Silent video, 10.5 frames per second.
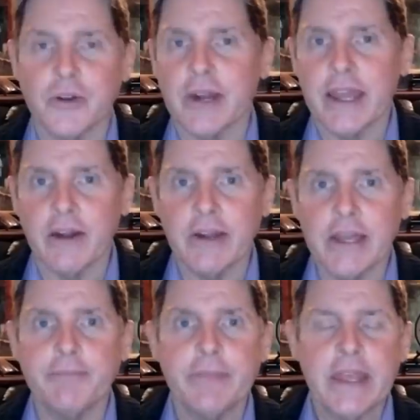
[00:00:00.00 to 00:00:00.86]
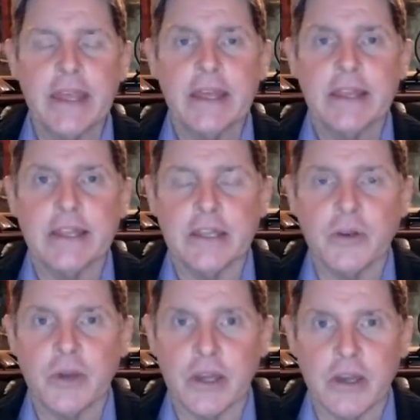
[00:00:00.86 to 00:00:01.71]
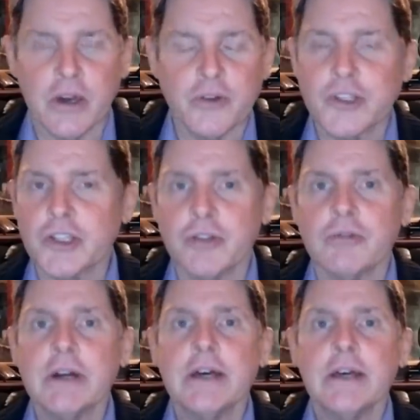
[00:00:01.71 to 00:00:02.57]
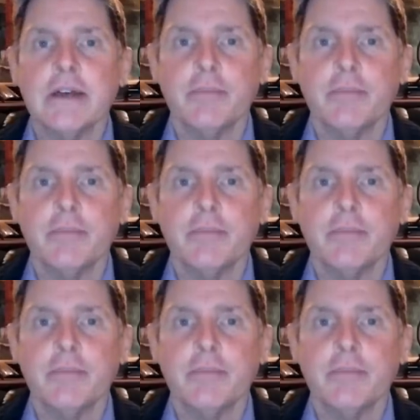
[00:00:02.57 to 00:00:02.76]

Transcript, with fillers: in your area that you can go to